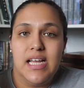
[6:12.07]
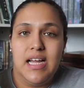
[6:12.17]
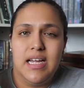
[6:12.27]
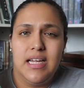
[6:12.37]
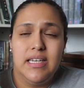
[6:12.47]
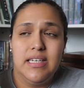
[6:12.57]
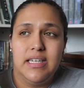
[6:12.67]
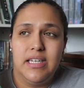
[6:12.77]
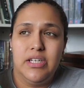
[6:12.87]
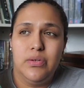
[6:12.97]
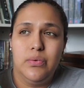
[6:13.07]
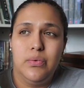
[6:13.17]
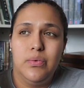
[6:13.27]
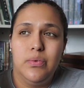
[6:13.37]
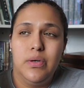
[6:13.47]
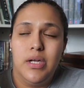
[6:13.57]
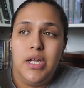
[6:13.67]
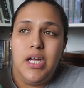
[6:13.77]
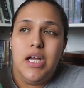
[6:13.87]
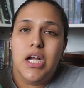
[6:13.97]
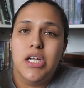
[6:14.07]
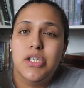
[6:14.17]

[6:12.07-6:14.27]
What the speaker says: And you got